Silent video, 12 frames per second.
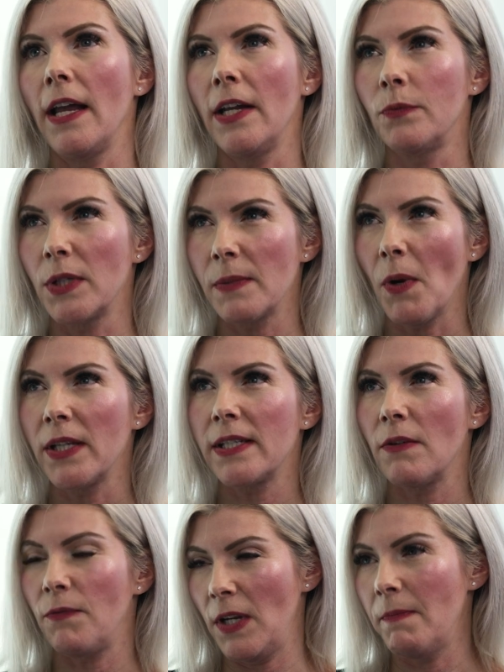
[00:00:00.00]
in
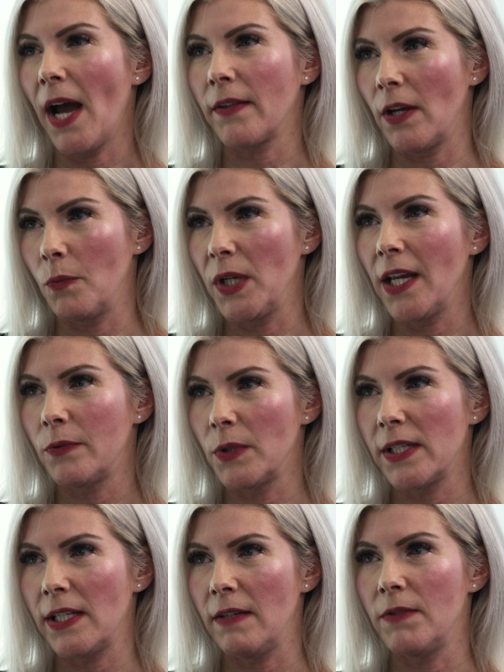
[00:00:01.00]
response to feedback that we had
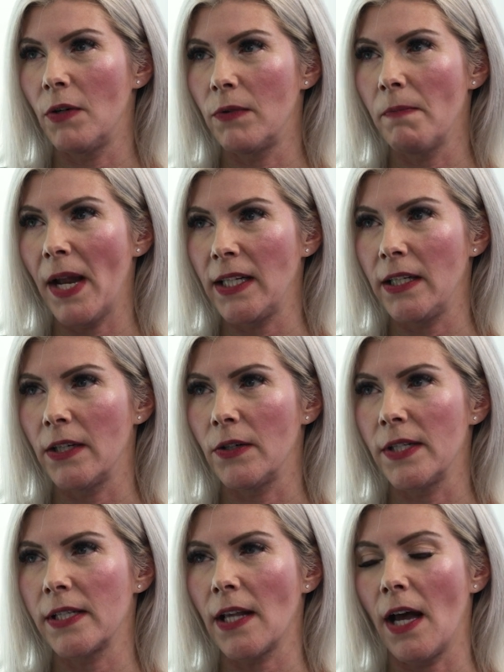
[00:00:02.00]
received over many
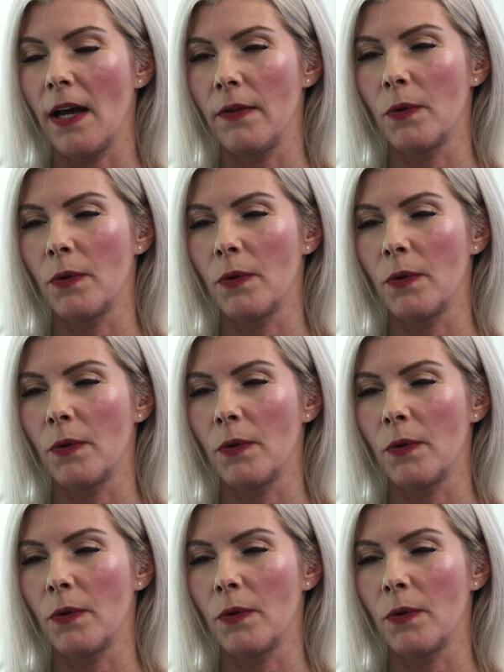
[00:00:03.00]
years.